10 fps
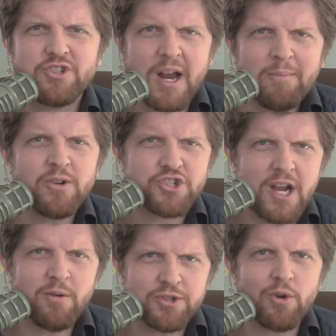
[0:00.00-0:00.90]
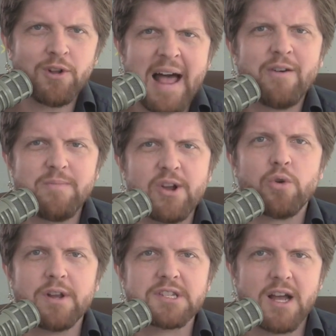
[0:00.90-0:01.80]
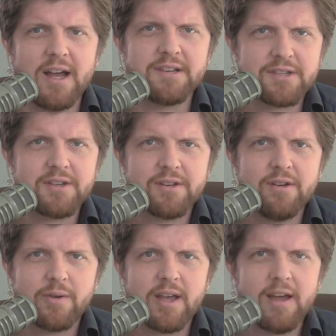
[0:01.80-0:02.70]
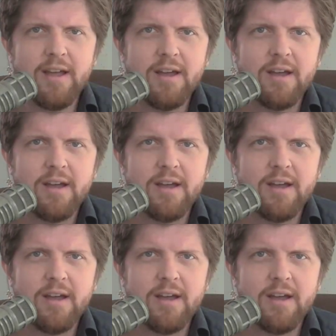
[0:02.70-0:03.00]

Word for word: General, generals are allowed to be criticized, okay?